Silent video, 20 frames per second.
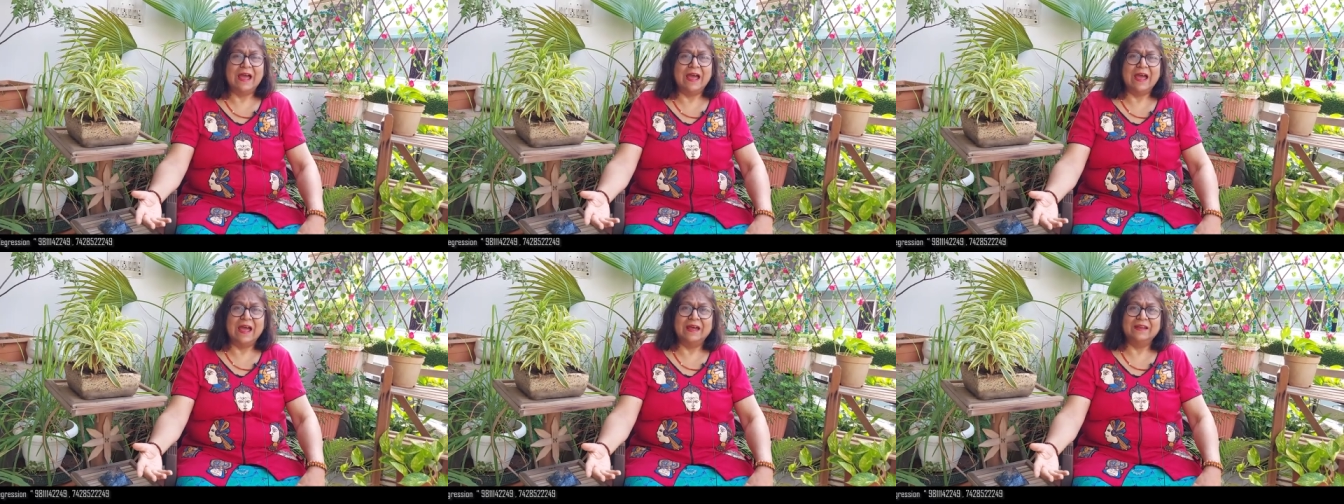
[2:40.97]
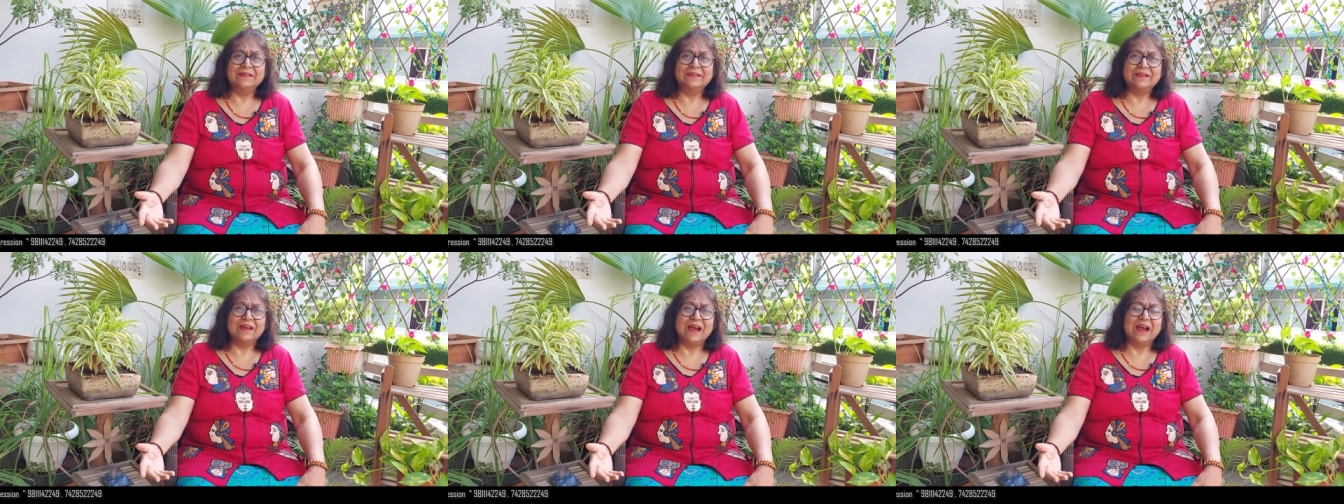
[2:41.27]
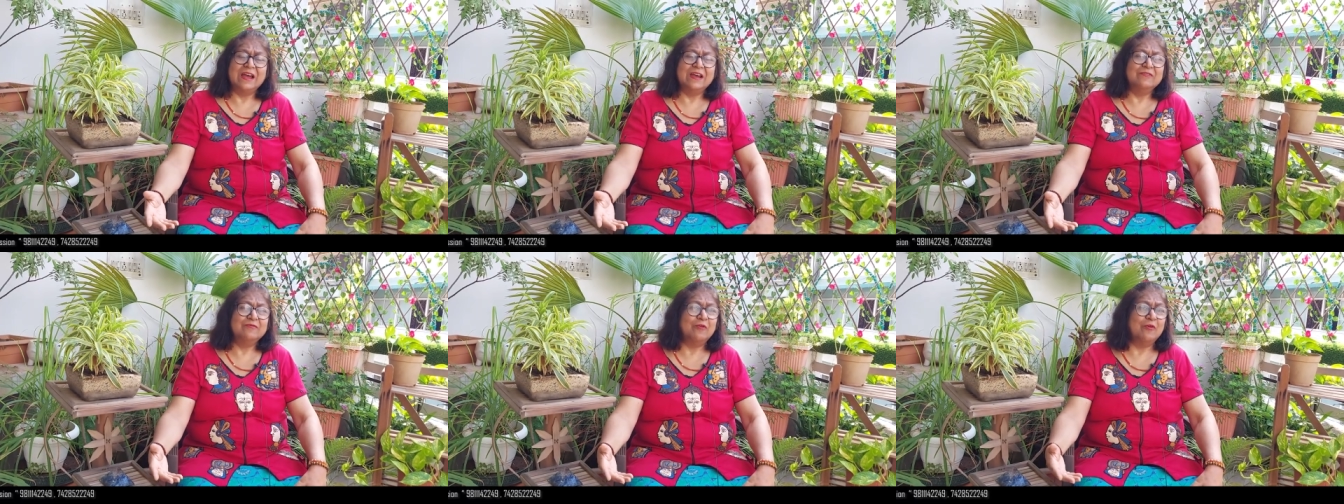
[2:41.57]
and
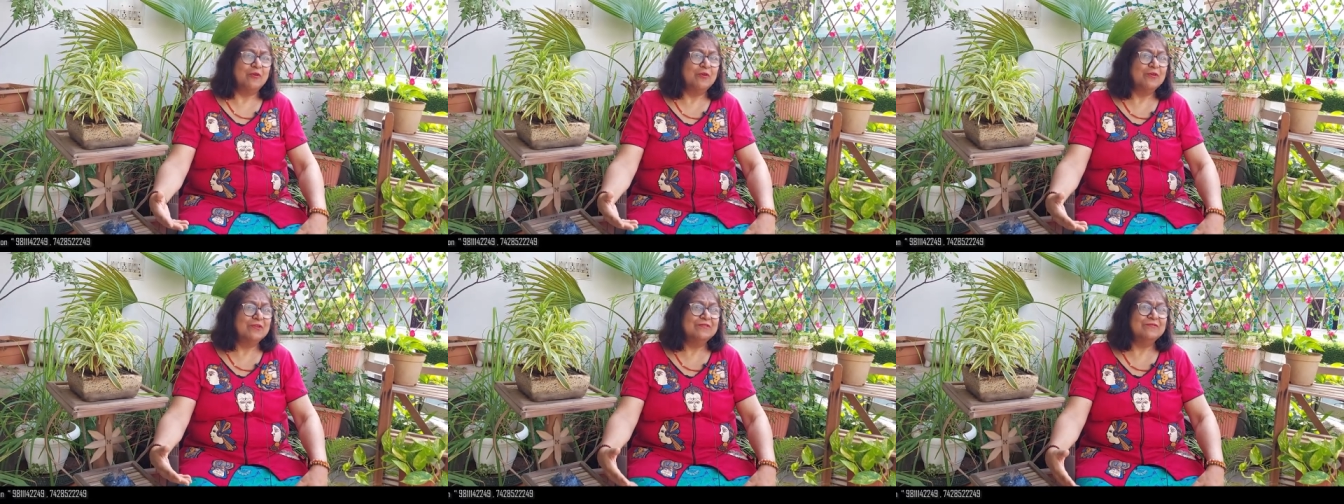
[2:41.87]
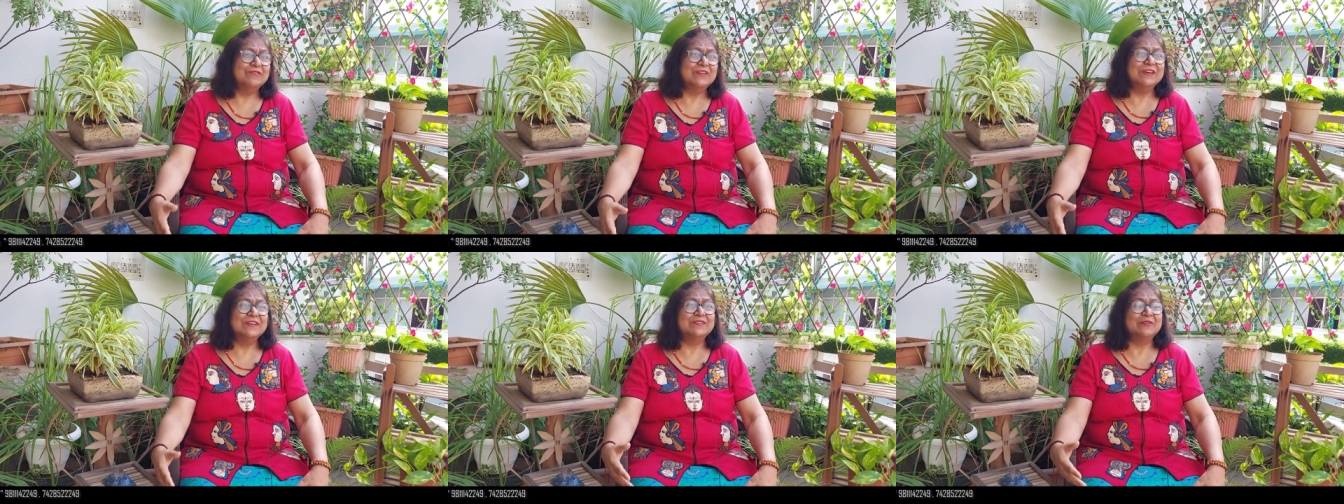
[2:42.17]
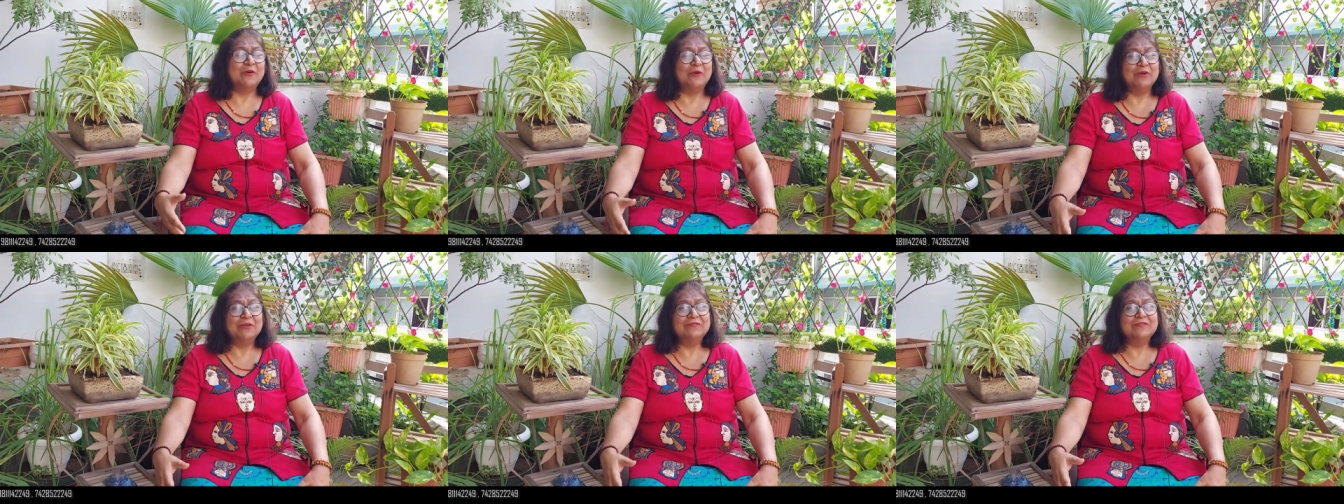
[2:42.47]
I have
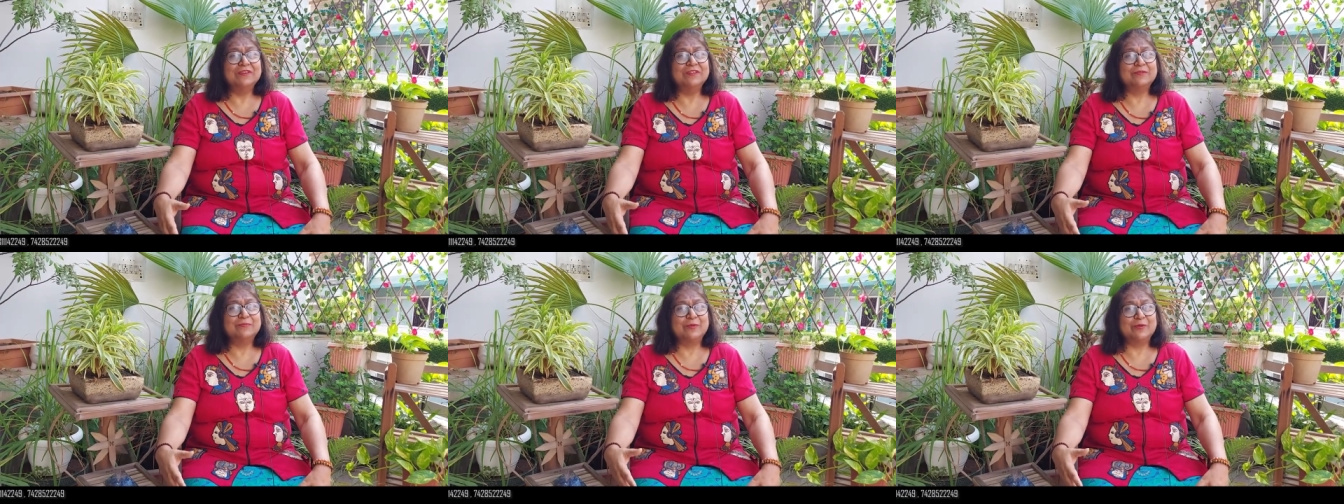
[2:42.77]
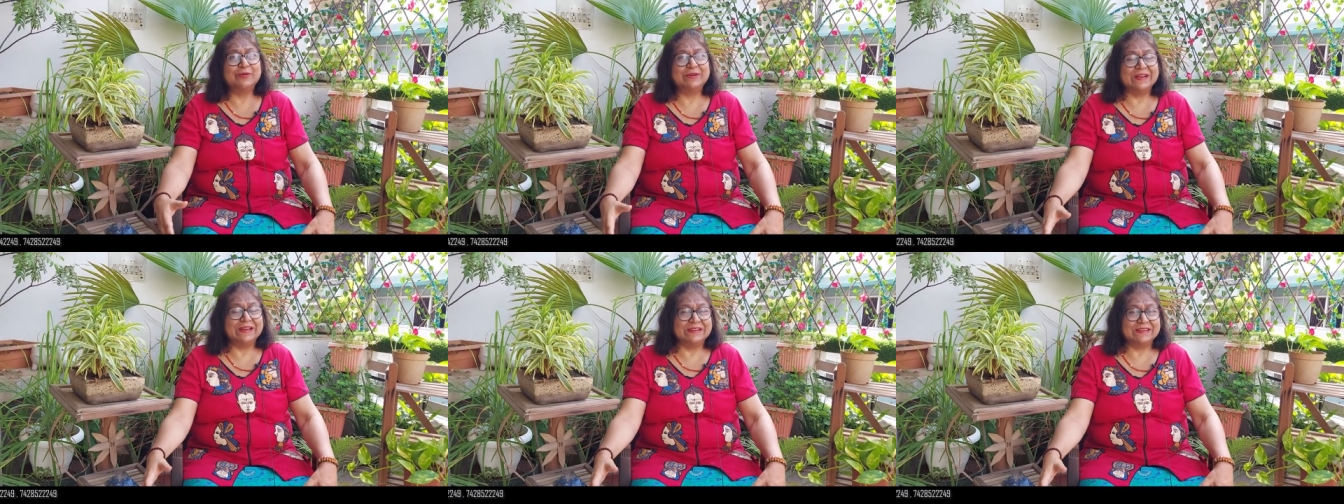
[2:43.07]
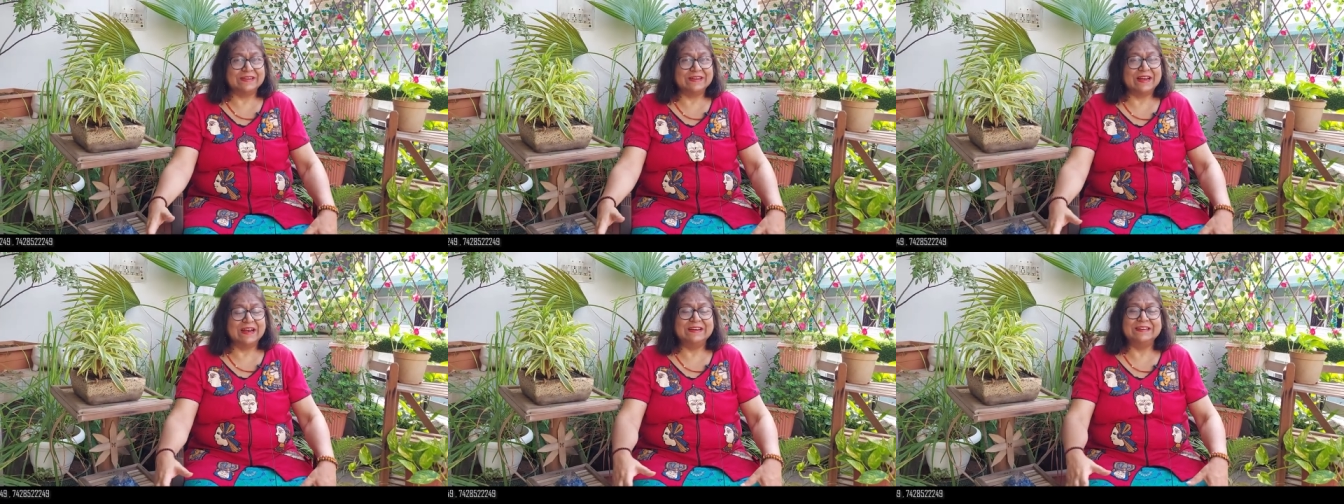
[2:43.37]
always, always
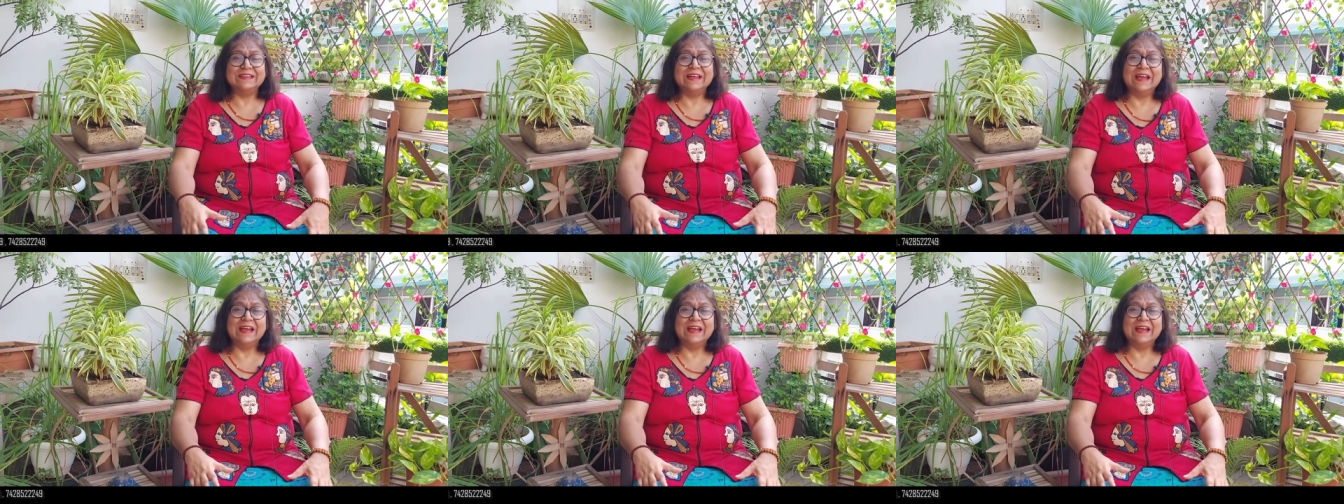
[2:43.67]
protected and